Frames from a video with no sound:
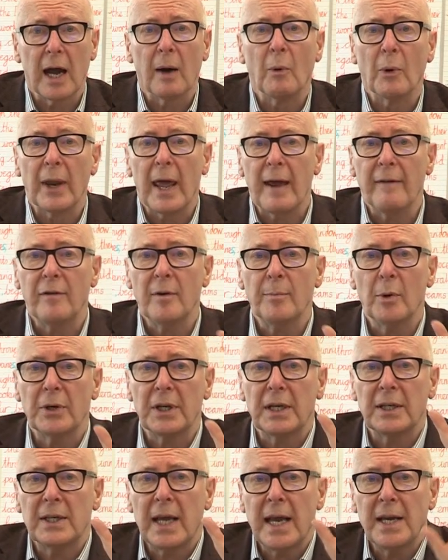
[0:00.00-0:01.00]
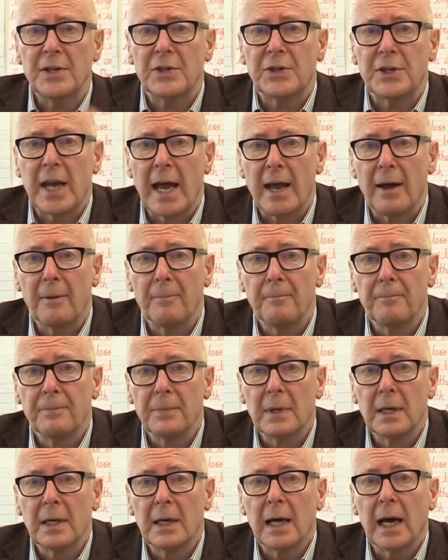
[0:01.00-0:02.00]
I want everybody's heads down
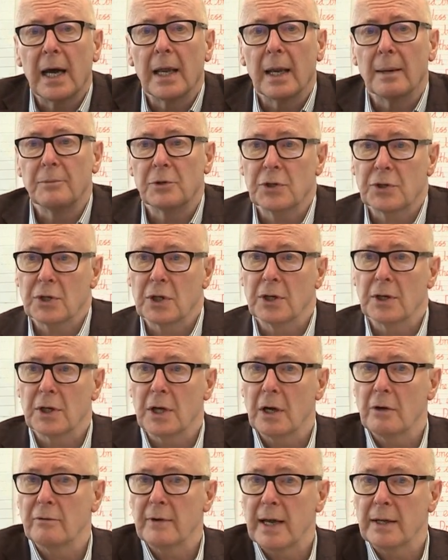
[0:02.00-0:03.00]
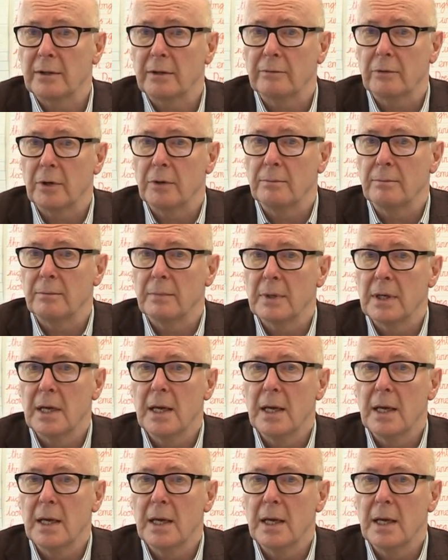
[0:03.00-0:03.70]
and I'm just going to go around the room.